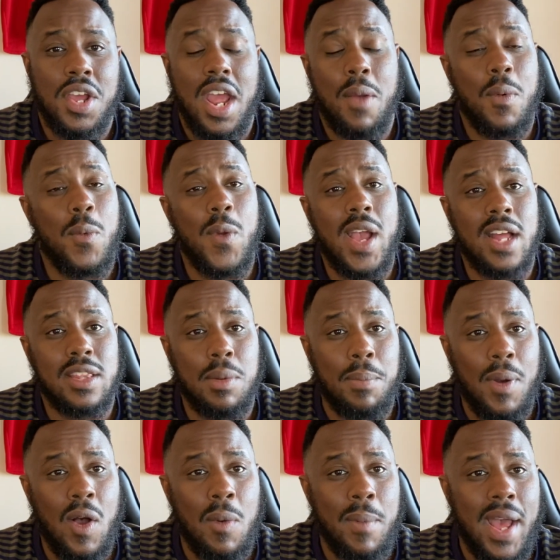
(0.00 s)
And when we got the
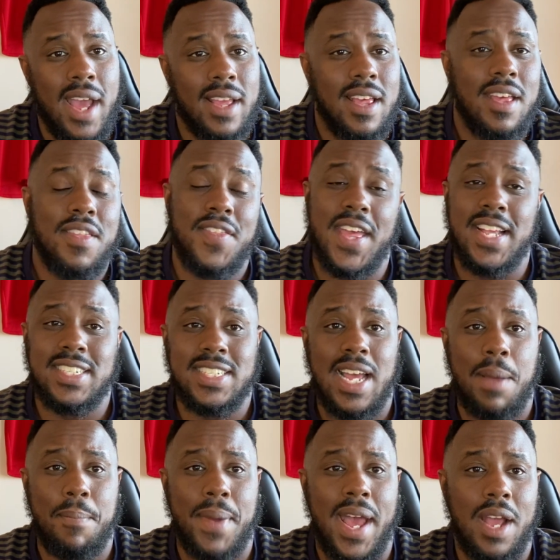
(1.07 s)
ball back, they
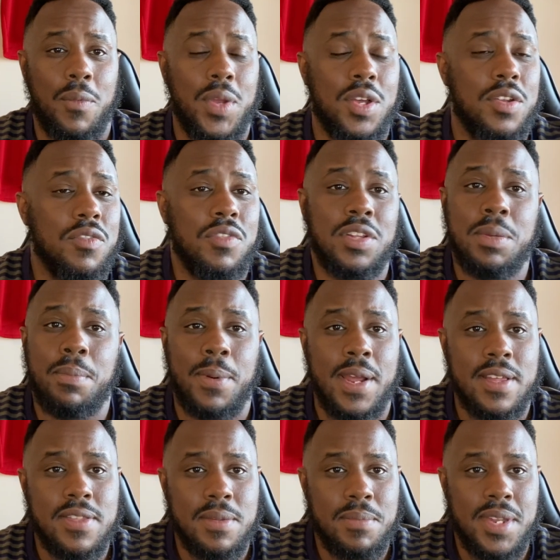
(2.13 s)
sat back. We couldn't really
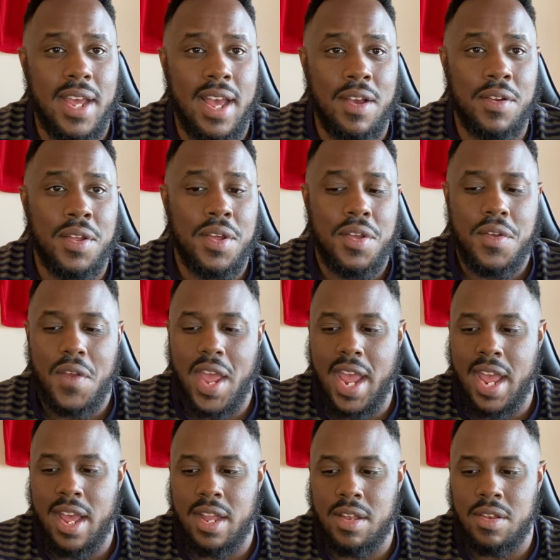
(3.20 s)
break them down,
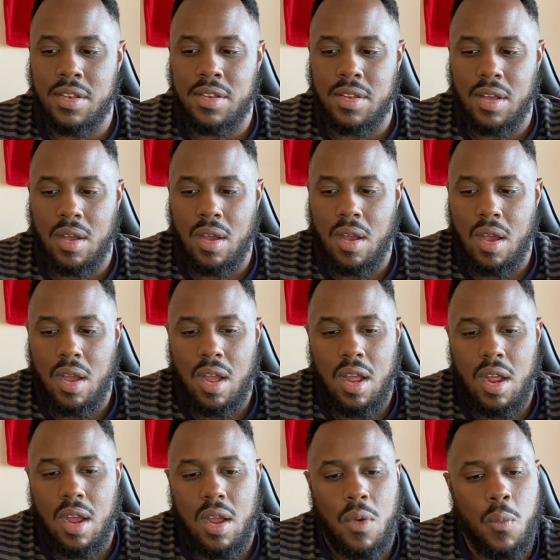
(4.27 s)
and
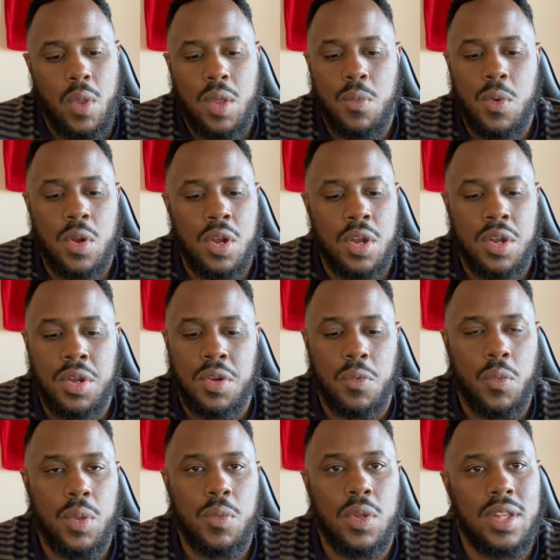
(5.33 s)
we were
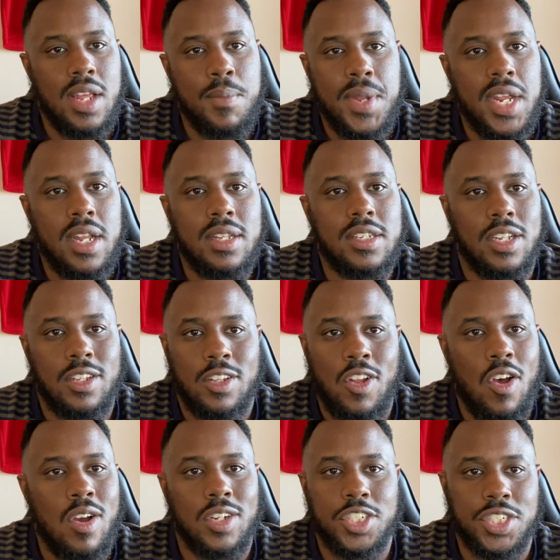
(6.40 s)
limited to
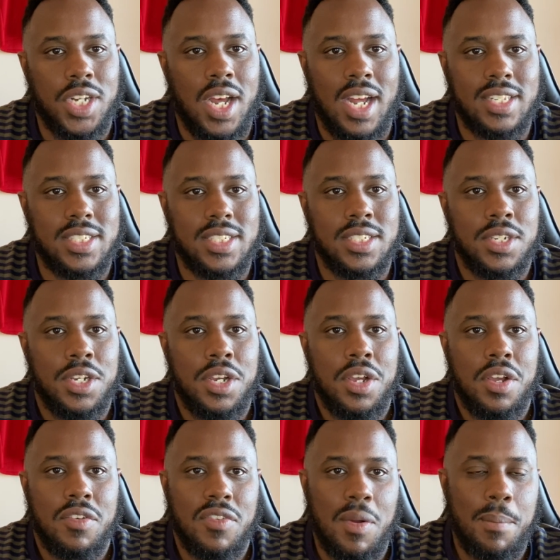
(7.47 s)
long shots
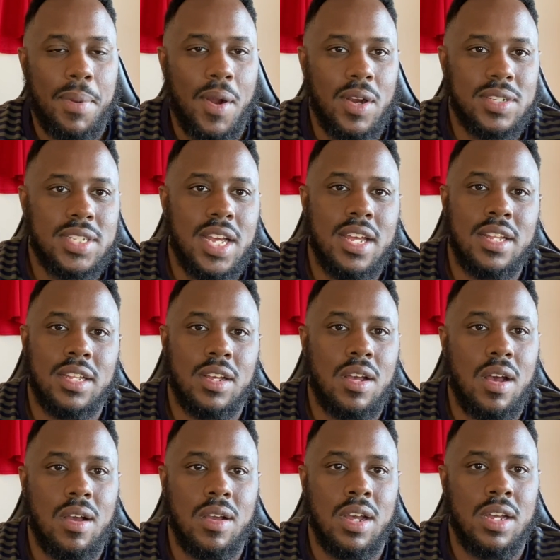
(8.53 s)
from Partey and
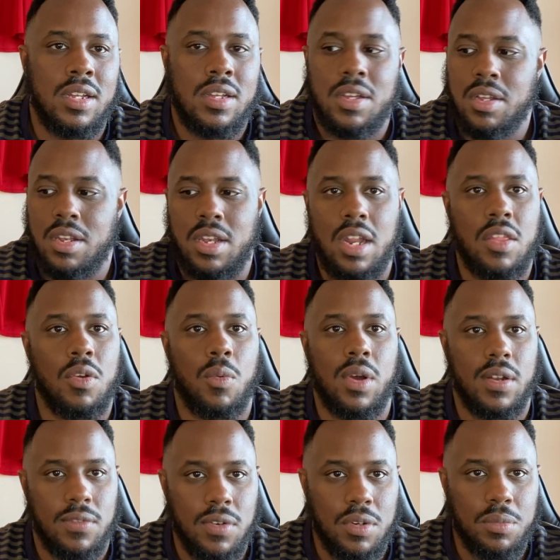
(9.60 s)
Lukonga, neither
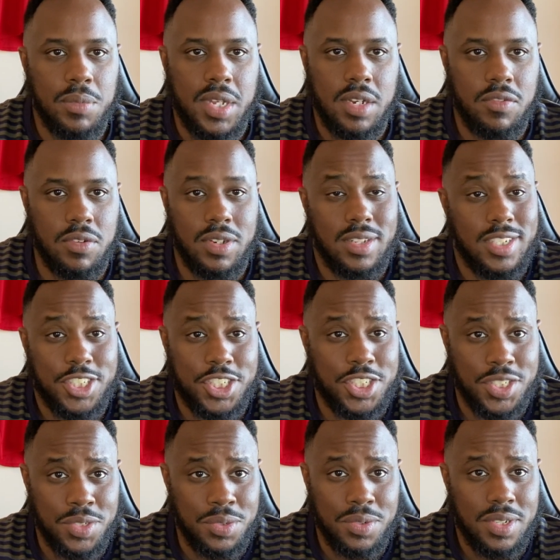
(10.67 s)
one of whom can really
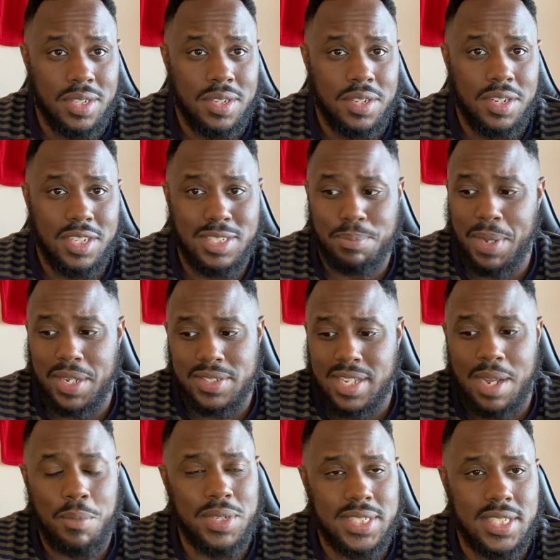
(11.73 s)
shoot. It's about
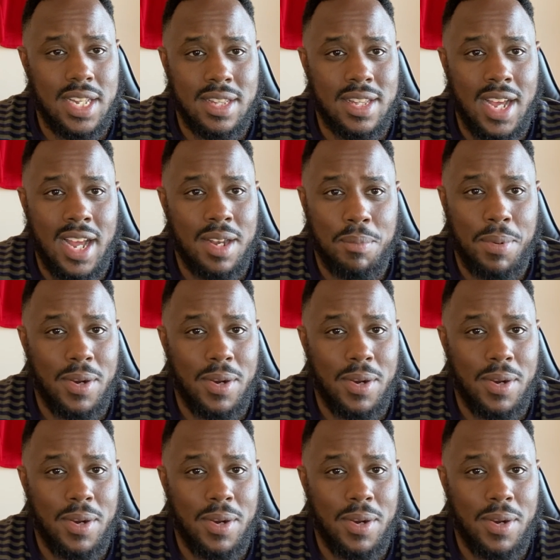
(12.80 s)
time we said that.